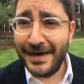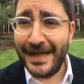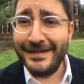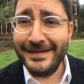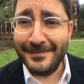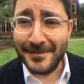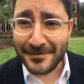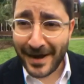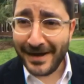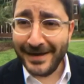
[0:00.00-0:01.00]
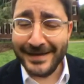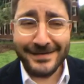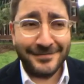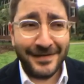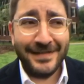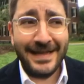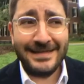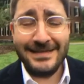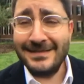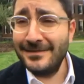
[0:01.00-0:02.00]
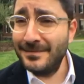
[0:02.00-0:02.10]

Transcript: and anti democratic and defend that system,